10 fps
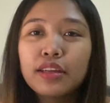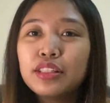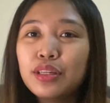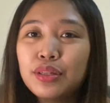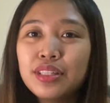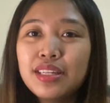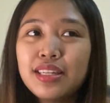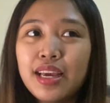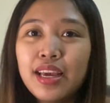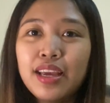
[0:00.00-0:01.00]
So
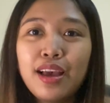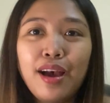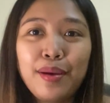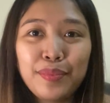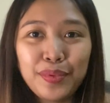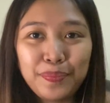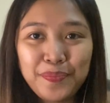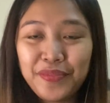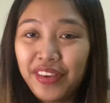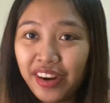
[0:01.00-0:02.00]
today I'm
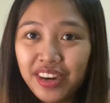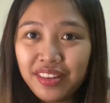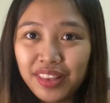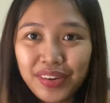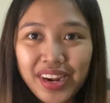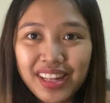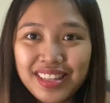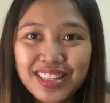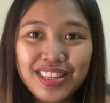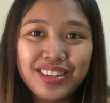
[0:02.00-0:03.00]
very
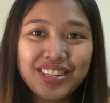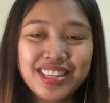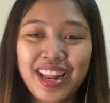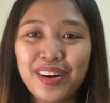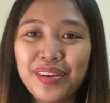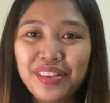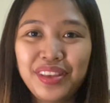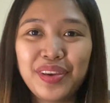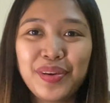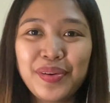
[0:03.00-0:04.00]
thrilled to share
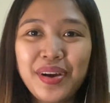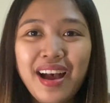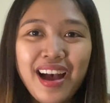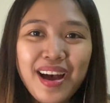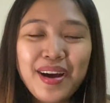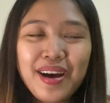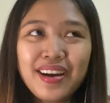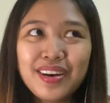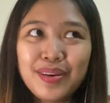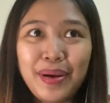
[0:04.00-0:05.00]
with you,
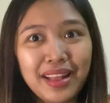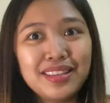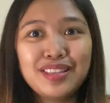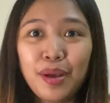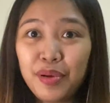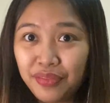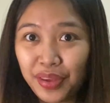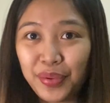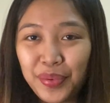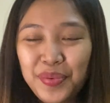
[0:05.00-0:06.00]
well, some of
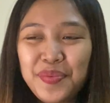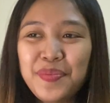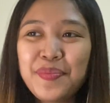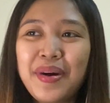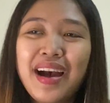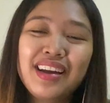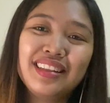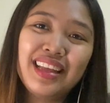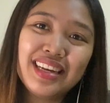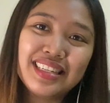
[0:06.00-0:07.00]
you, my
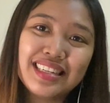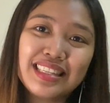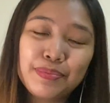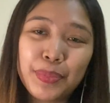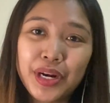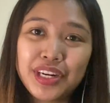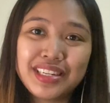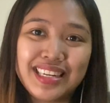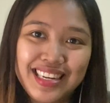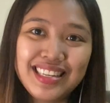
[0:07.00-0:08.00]
latest
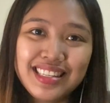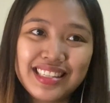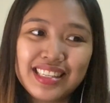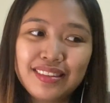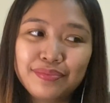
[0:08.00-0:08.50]
purchase.